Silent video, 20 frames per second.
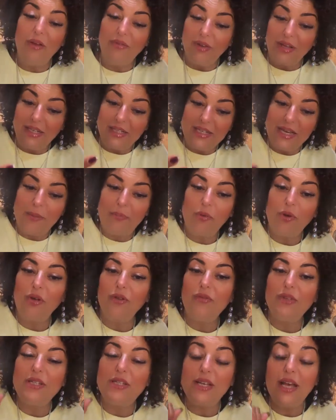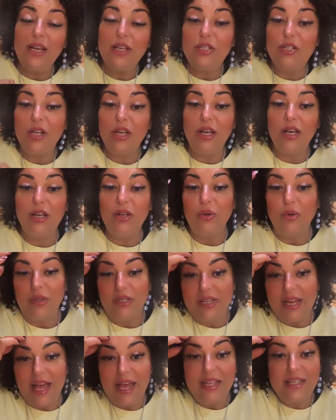having deep conversation, or
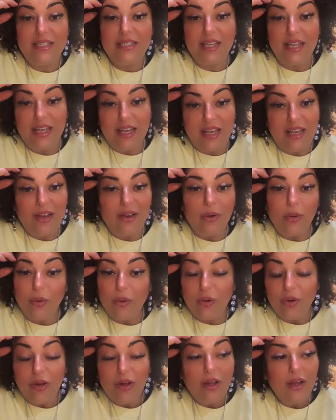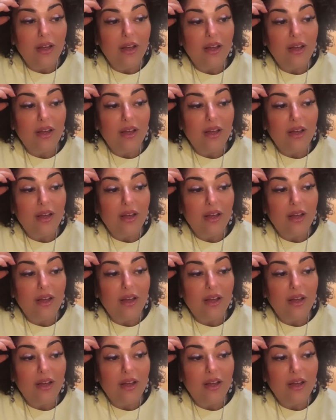dancing, or